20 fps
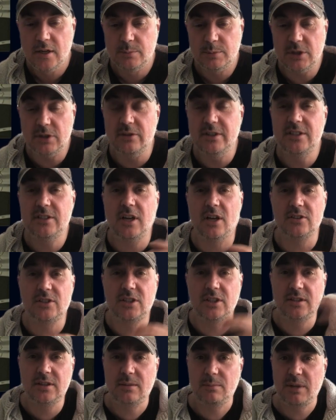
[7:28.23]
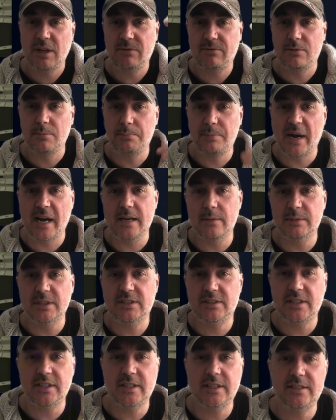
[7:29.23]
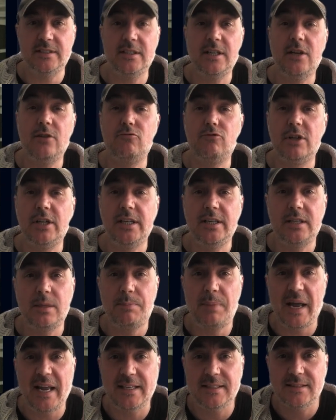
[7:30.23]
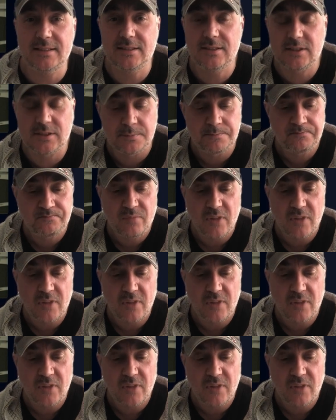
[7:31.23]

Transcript: But there is lots of different payment tiers, and it really depends